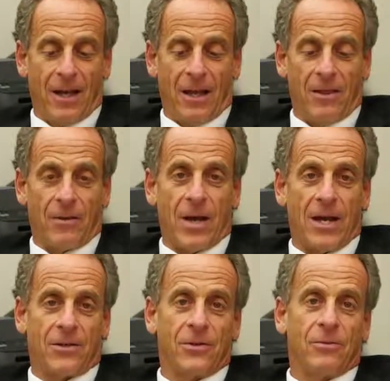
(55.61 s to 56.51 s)
and then a
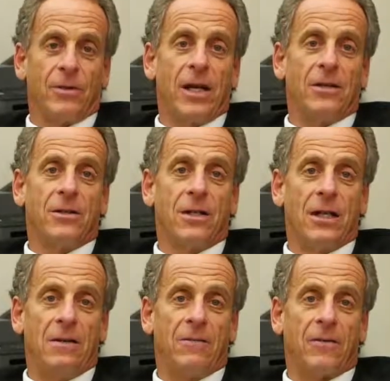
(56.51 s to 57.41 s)
master's and
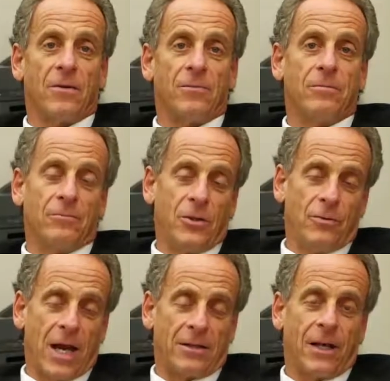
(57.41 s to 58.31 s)
PhD from
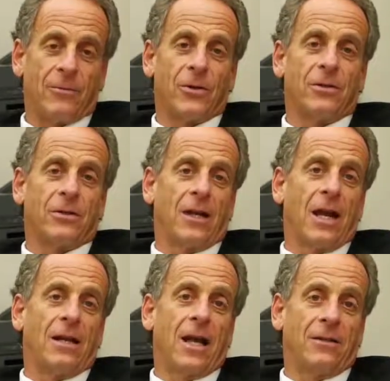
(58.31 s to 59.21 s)
UMass Amherst
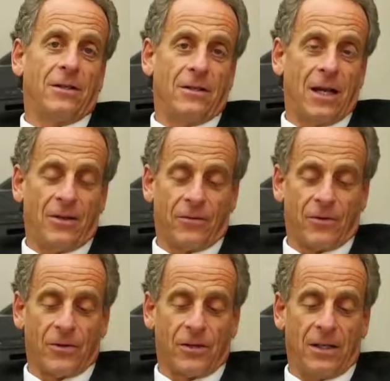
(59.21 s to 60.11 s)
and NC State
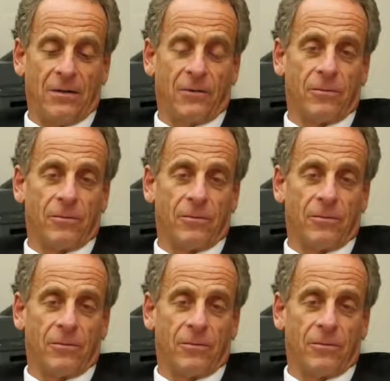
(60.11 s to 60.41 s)
University for